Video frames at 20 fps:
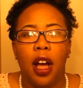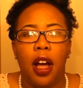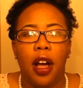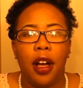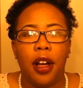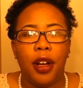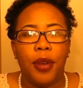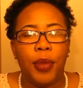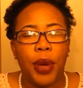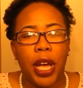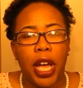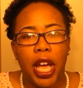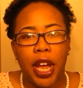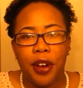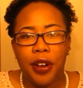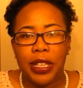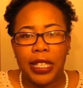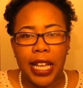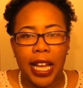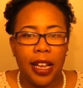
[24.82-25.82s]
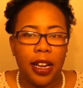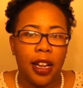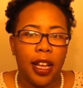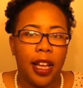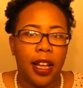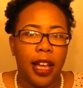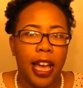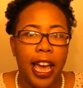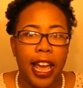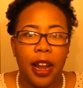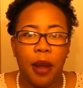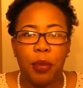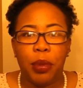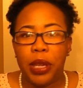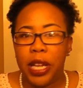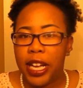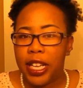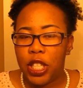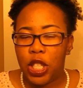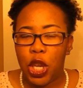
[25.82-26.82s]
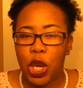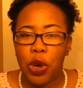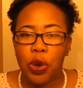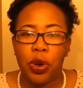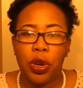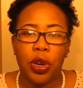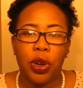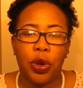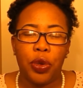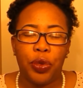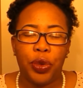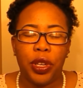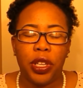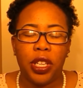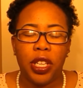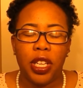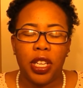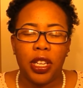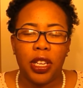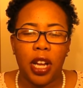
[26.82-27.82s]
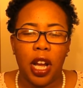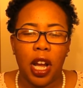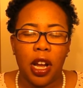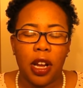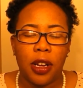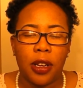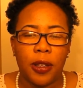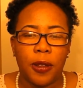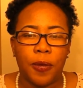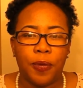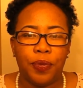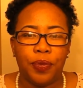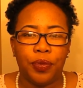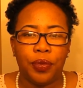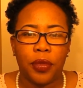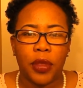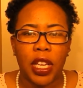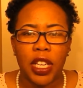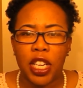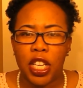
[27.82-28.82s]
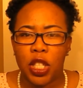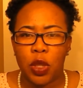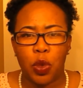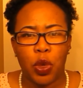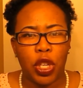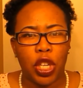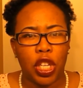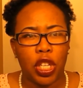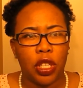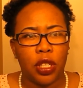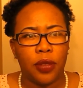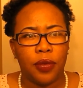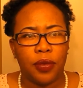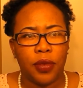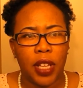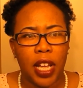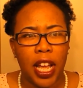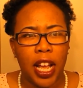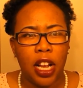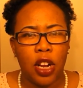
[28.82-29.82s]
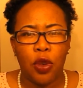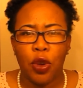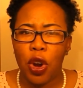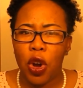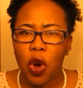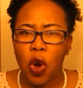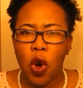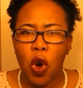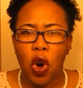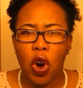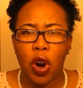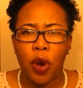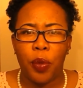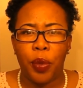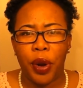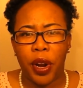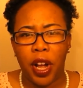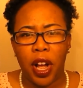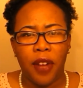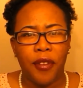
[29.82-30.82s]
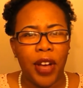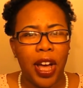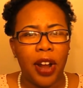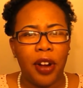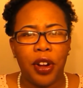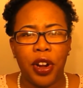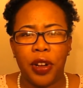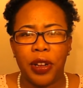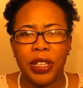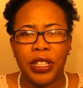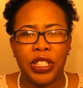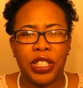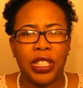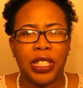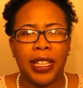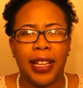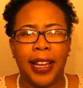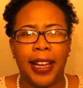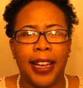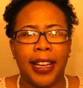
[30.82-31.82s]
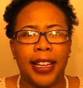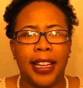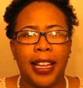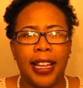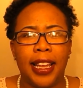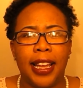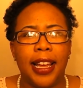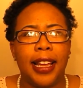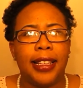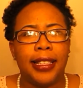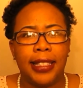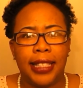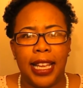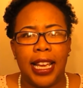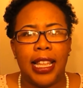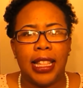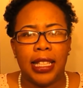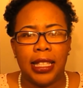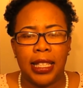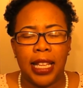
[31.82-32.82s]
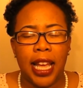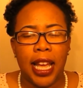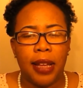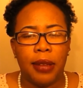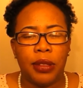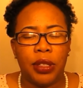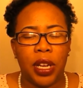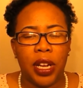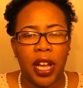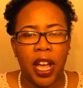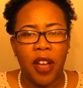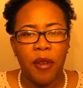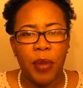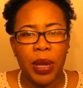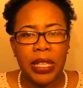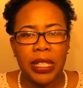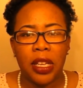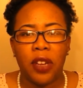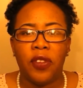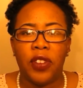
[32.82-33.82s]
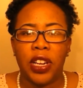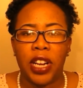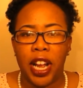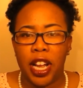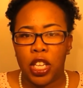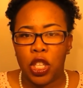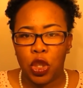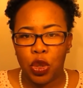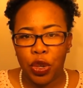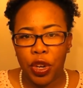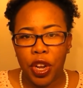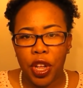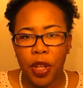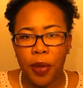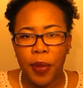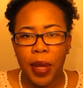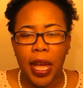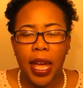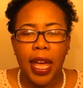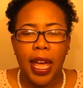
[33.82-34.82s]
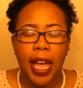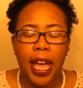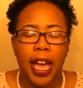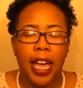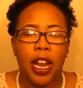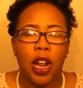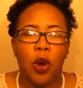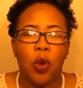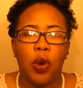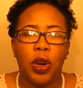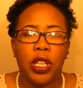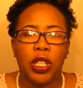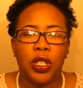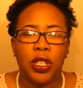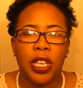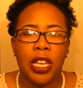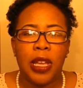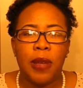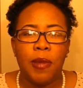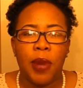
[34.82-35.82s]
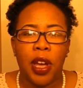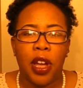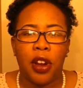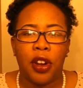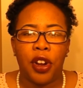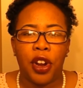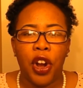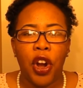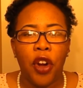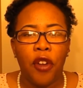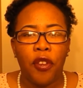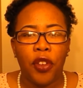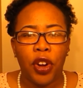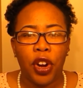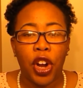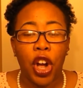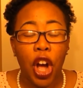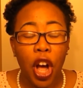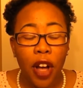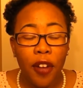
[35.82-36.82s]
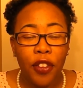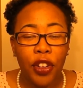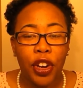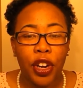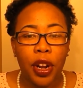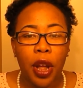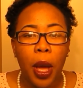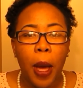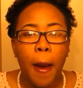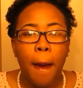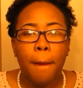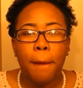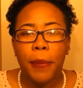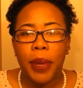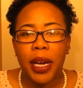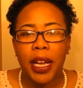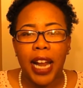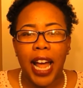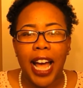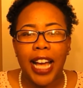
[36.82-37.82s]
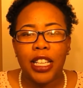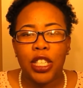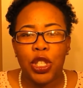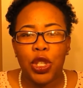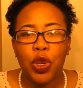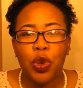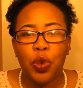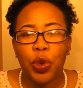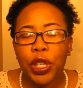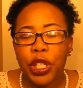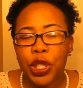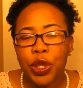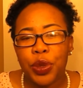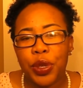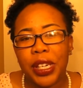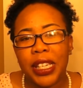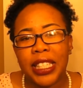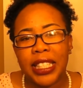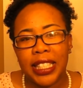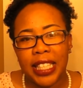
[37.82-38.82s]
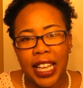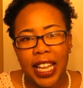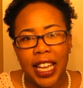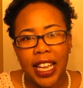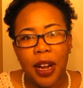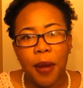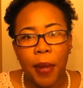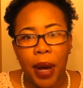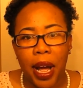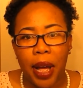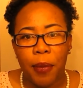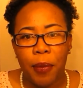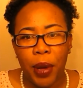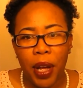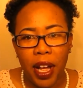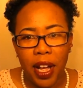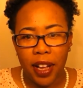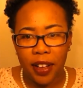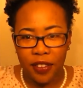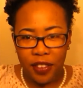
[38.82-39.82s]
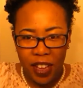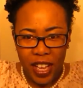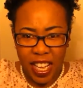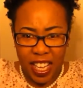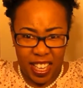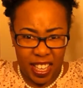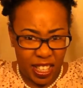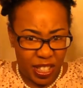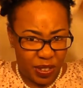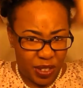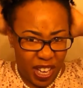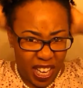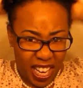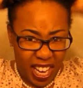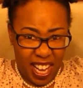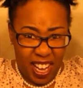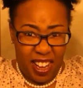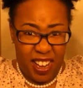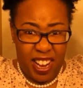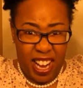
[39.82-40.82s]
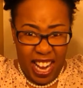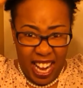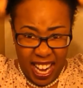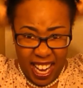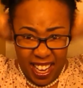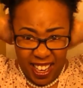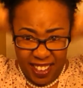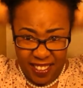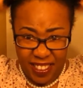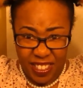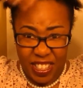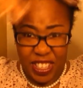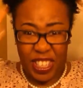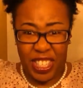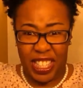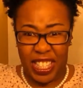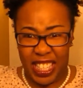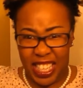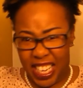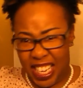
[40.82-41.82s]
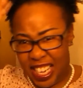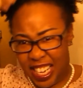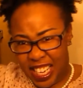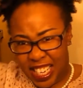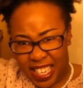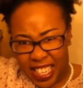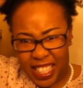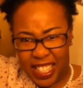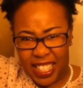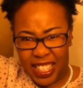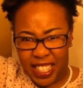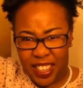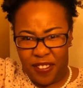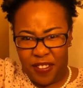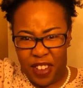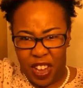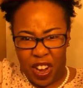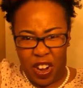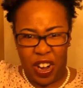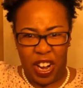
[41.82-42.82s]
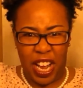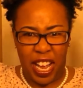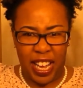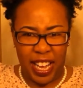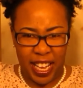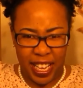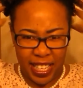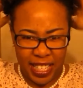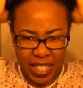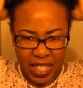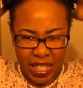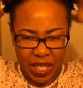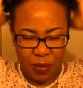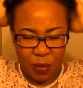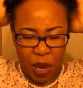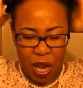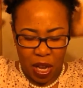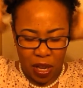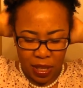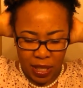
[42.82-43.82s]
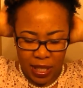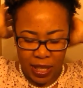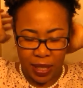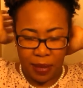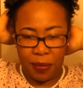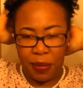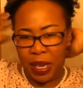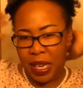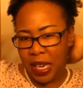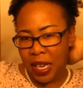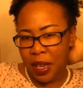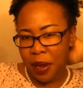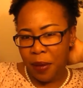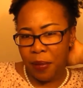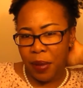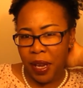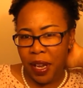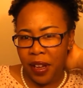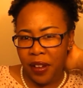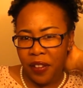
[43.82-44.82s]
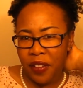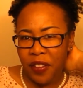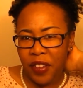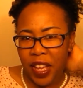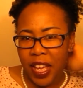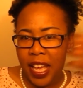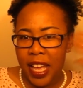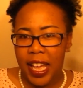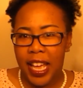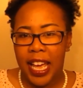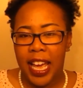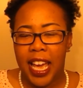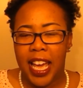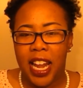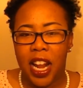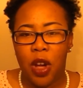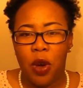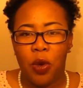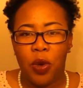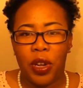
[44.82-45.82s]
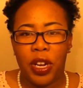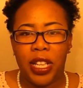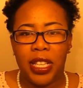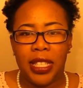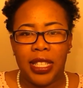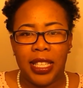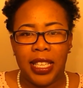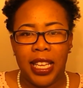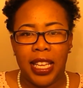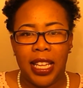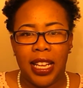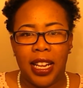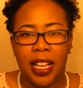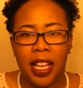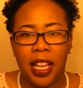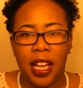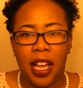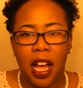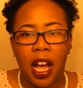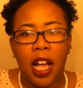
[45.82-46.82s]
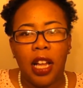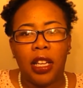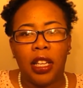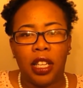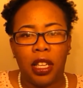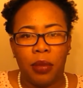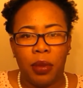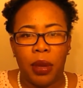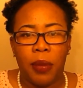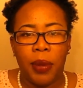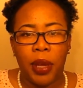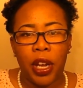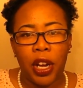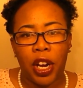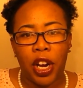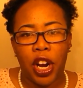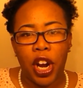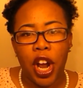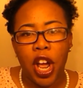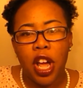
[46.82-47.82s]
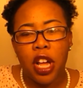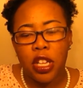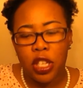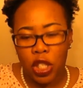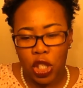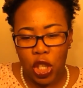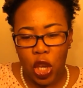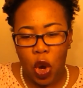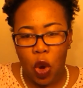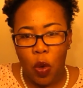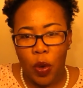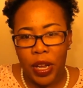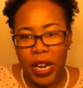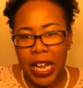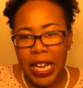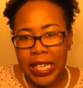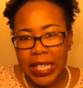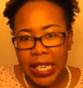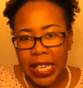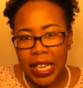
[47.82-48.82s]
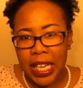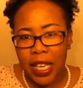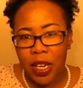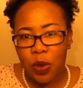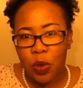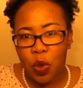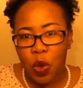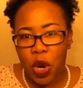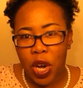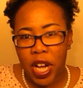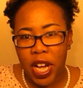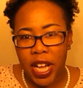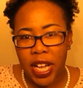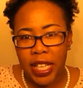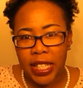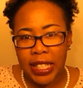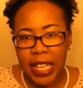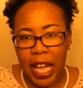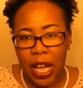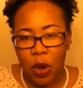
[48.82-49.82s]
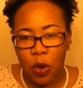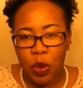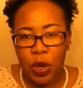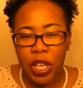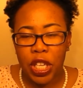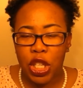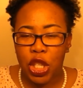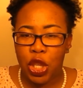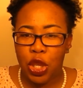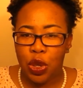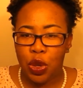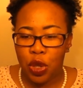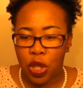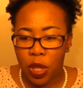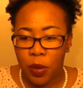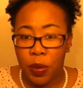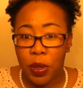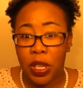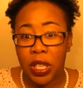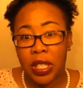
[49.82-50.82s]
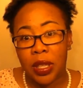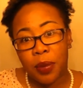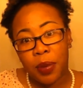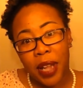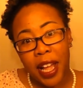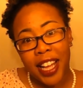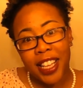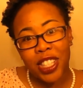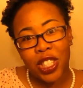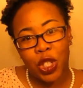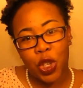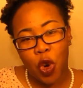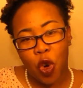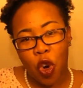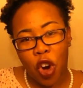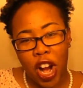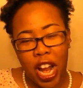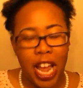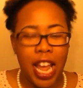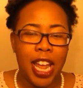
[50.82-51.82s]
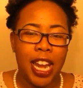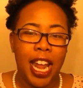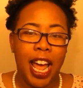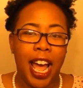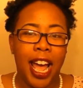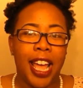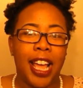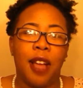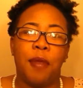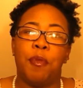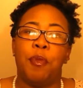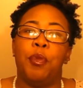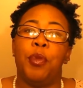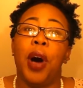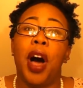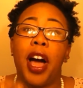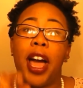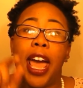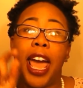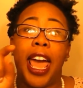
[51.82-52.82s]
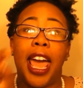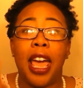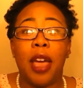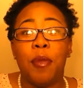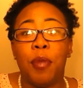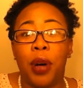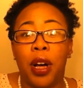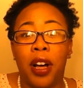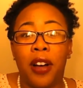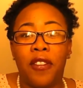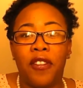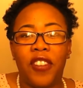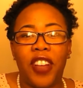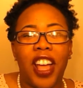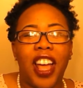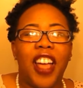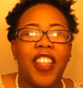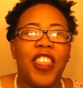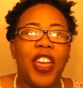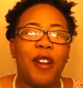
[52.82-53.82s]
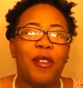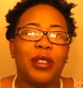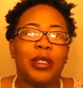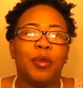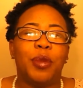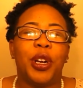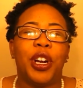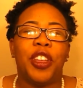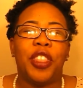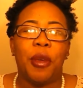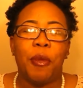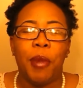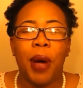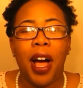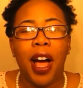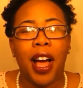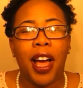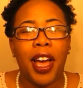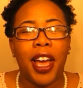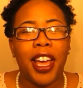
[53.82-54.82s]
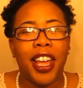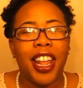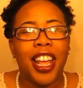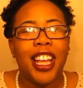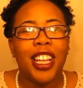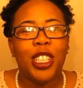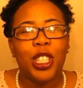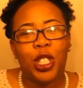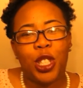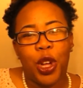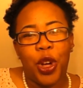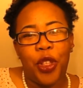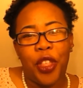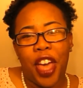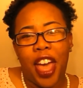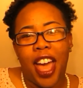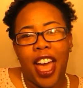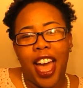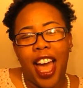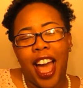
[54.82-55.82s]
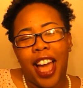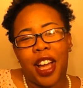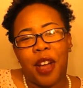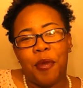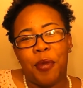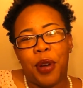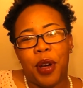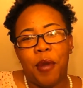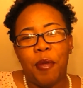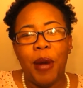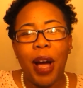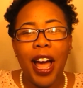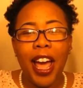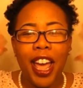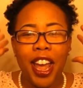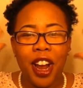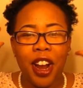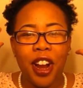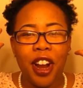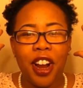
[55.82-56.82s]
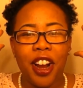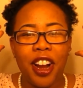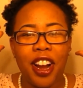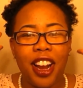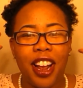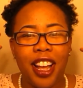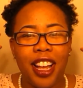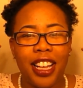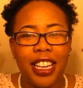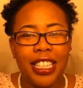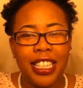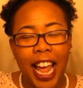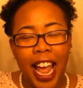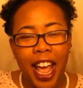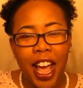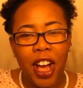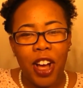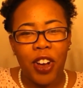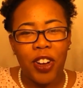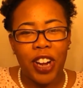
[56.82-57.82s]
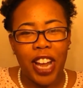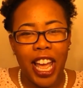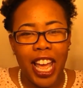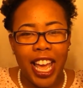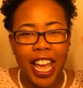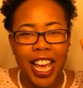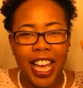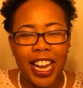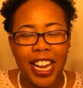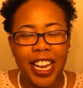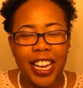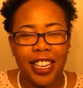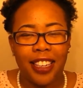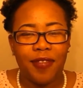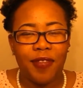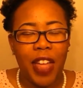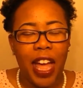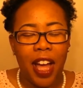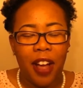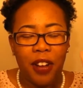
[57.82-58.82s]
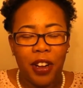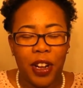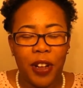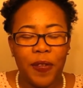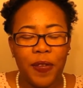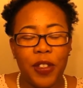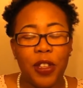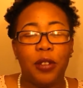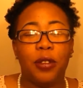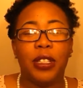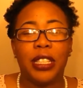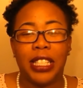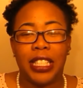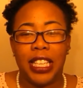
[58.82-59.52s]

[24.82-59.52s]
Um, my hair is kind of at a plateau. It really um, doesn't want to grow or break off. I don't know. It's just like staying the same. So I gave myself a nice trim and I want to keep my hair covered, covered, but I do want to extend my puff because right now um, you can see this is a very, I guess, small to medium puff and I wanted to get it a little bit bigger. So what I did was I went to the beauty supply store and I bought a puff that was bigger than mine so that I could put my hair down and I don't know, you will